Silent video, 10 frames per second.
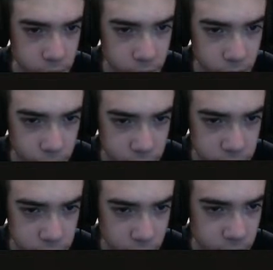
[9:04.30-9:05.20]
Alright, let's
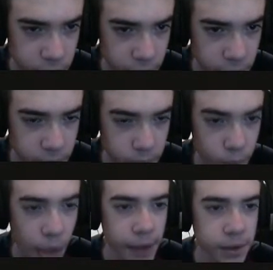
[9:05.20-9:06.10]
go ahead and... Head...
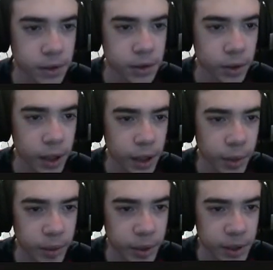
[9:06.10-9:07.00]
Bleh. Let's go ahead and
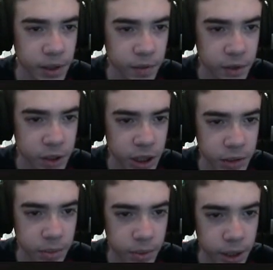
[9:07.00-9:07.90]
make myself a
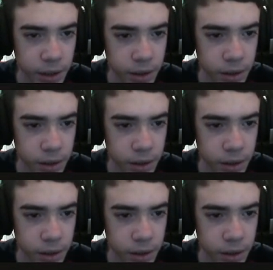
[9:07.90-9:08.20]
chest plate.